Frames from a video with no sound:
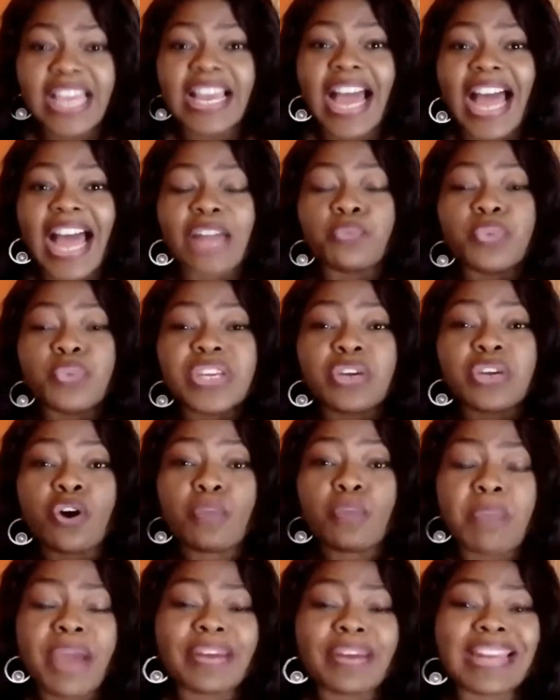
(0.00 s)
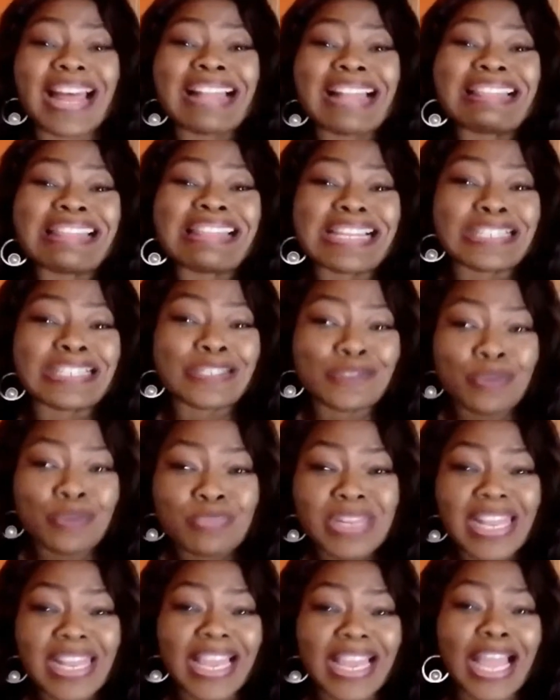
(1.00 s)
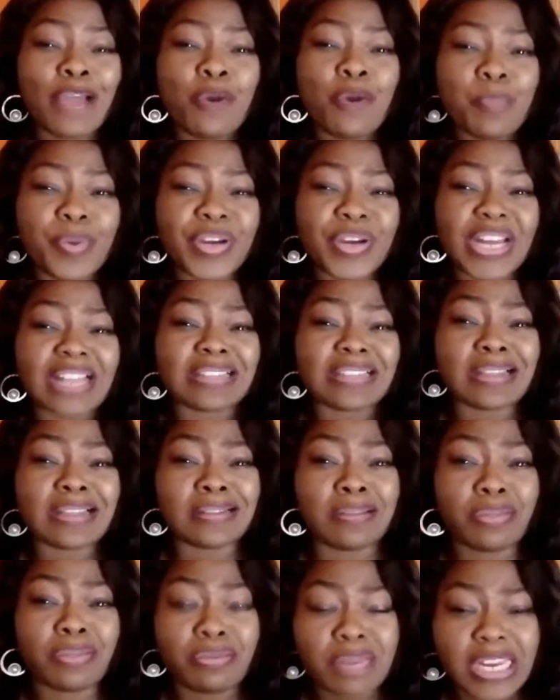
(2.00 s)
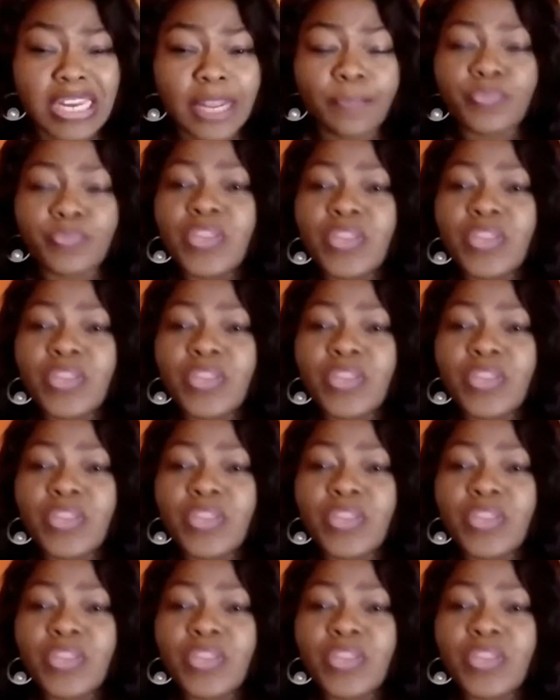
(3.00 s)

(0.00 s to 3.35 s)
and we got married at 30 something, like I got married at 33,